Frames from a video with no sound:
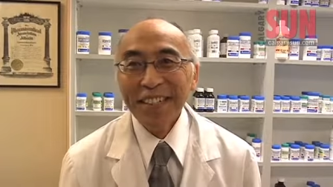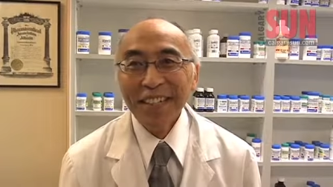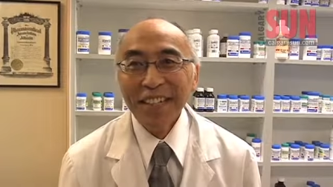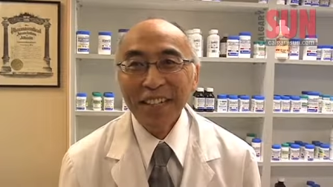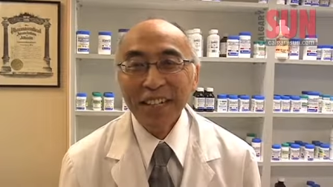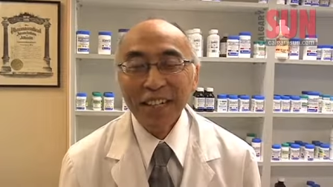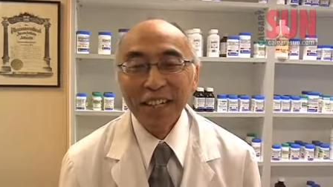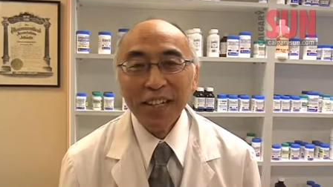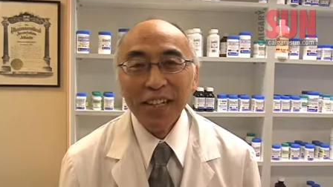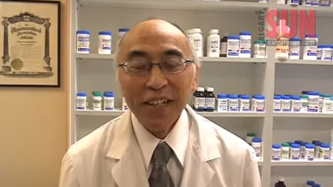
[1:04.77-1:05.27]

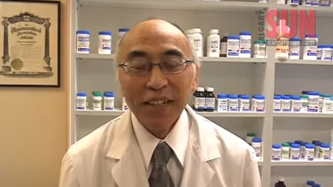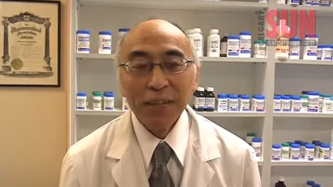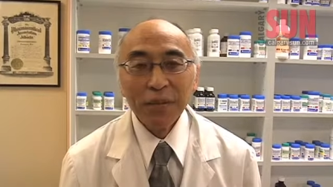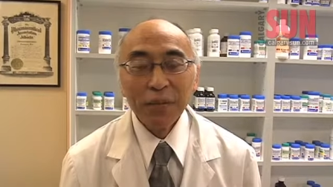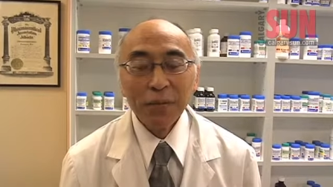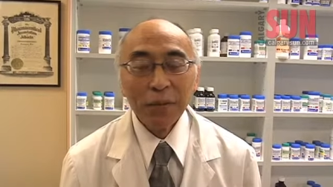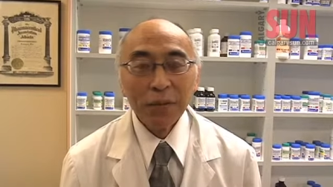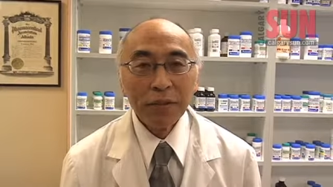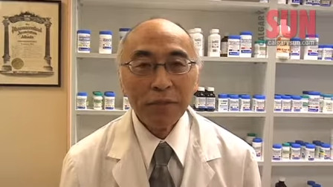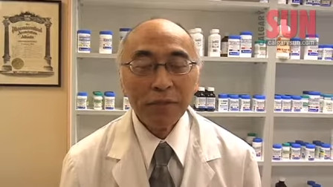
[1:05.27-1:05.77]
Uh,
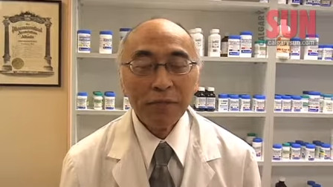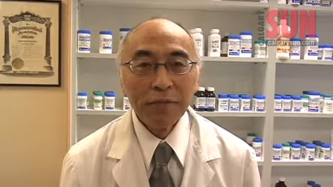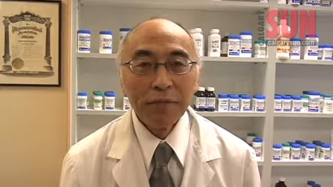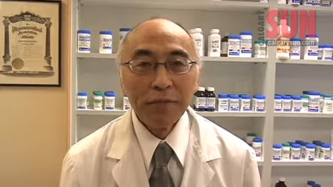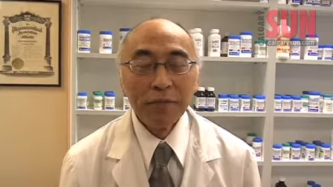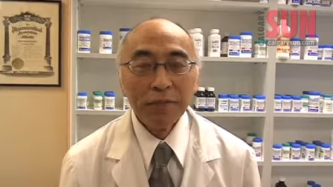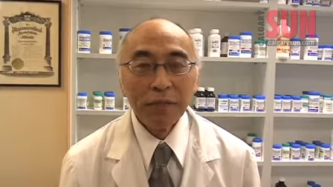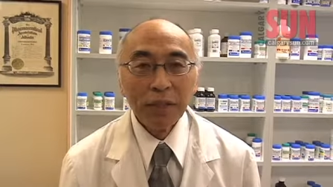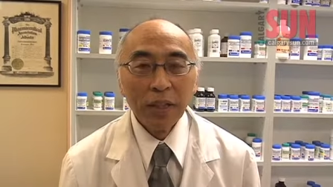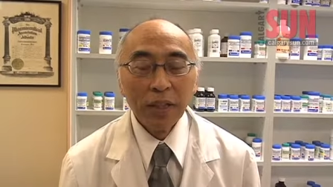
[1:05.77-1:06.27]
it was
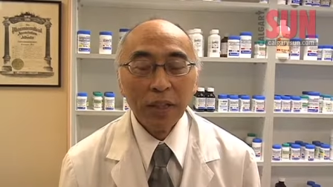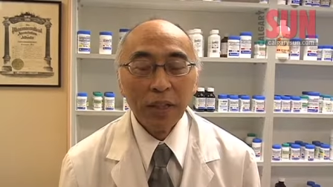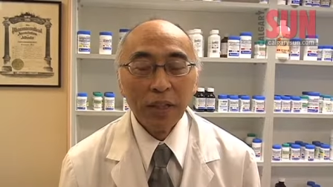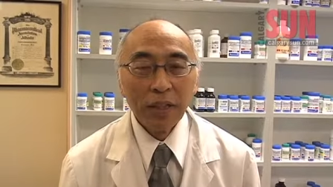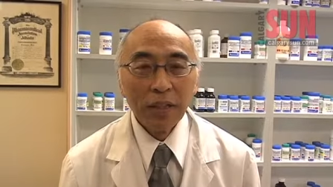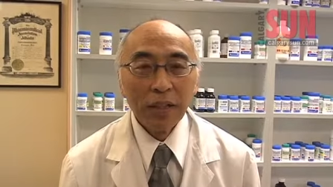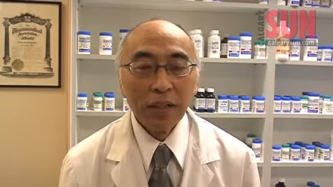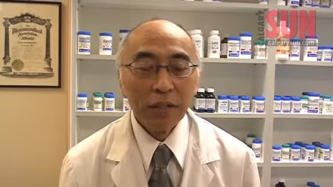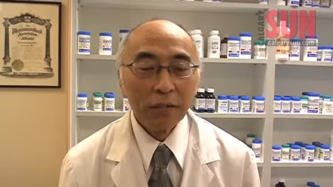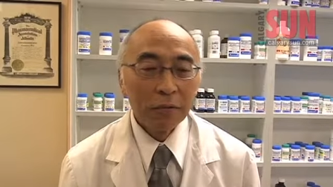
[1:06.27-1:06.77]

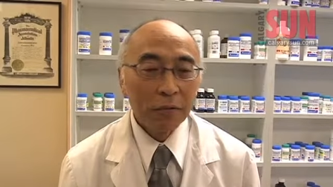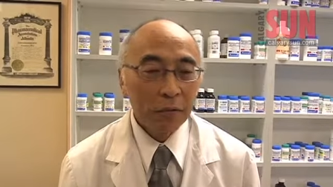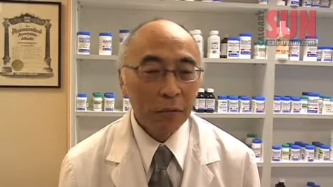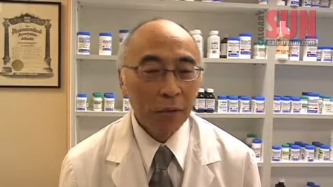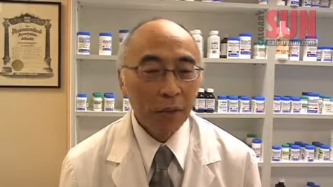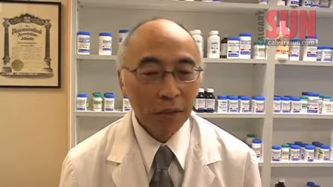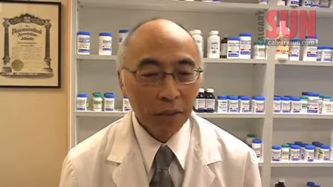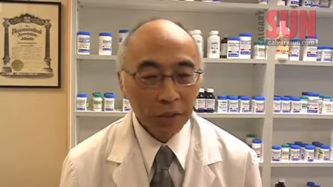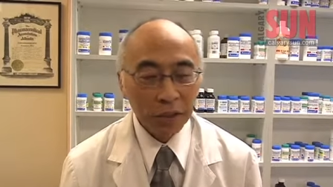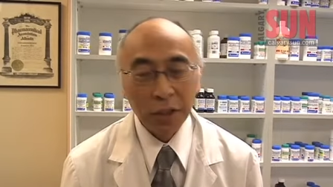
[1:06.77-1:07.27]
uh,
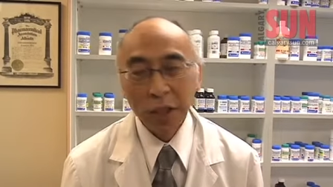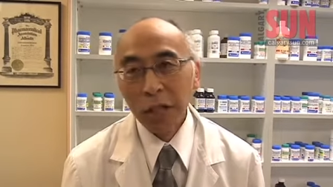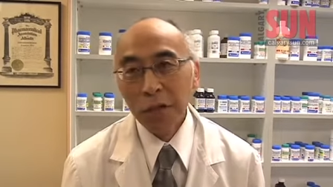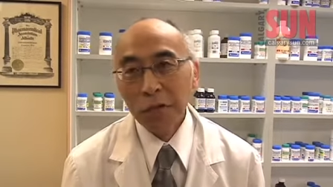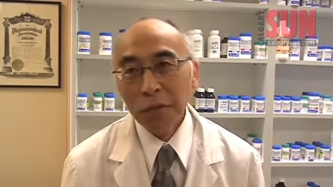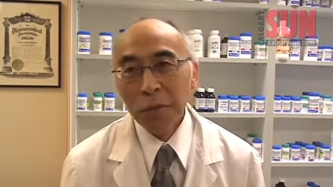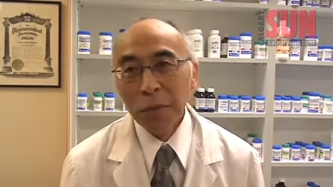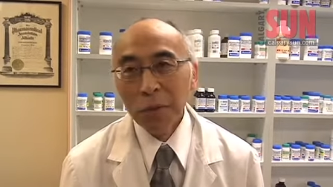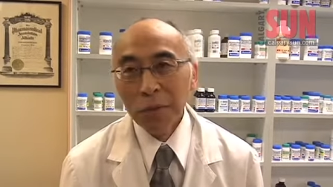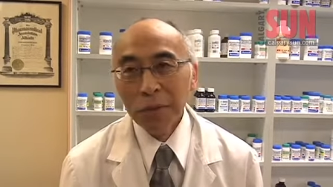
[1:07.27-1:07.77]
quite a
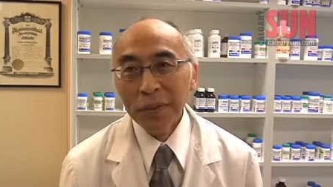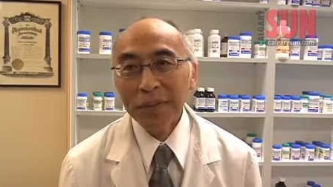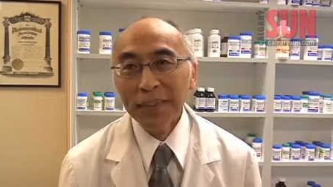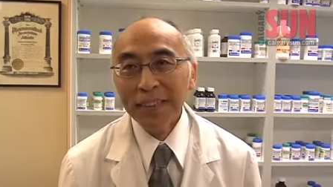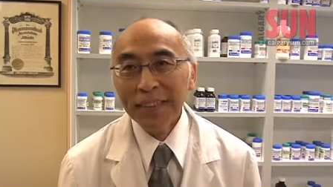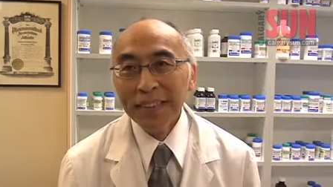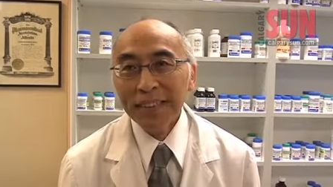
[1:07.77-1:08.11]
scary moment.